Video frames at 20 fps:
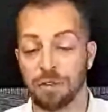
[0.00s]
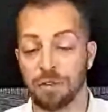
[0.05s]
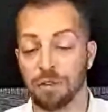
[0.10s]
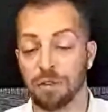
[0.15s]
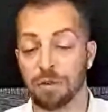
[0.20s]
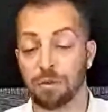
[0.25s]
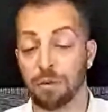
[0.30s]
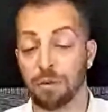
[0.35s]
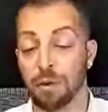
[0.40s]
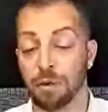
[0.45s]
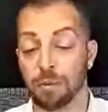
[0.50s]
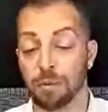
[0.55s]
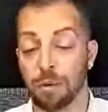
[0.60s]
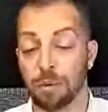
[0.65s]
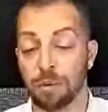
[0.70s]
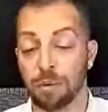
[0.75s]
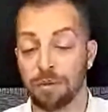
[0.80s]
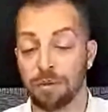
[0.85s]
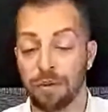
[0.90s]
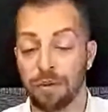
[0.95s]
It's just a
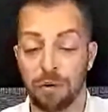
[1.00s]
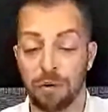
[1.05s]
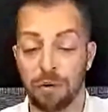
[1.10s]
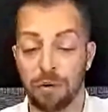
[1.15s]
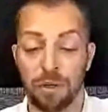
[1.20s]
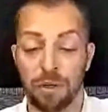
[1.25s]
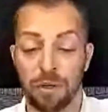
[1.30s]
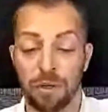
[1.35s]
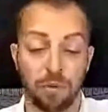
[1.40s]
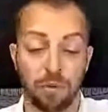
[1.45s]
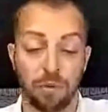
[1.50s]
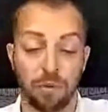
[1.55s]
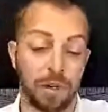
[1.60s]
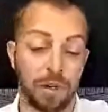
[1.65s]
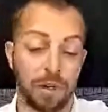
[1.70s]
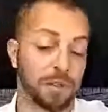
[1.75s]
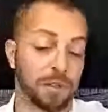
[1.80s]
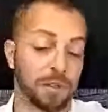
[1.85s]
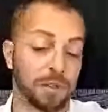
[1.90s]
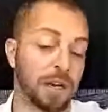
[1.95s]
world where we focus on
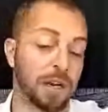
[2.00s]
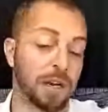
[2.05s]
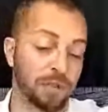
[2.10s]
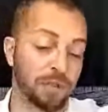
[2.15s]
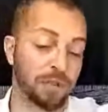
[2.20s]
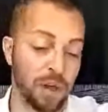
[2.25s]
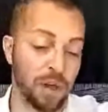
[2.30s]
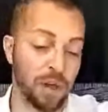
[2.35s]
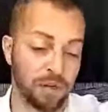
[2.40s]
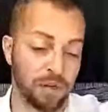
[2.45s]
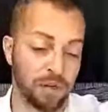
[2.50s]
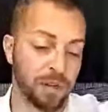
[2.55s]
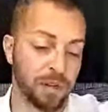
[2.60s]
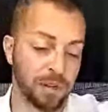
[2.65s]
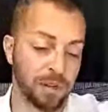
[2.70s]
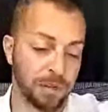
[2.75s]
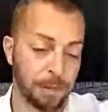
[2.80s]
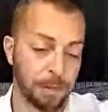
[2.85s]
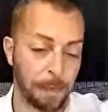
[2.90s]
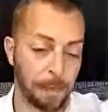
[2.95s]
work instead of the
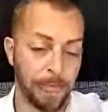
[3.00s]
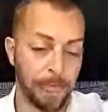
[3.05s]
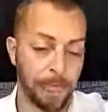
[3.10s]
office.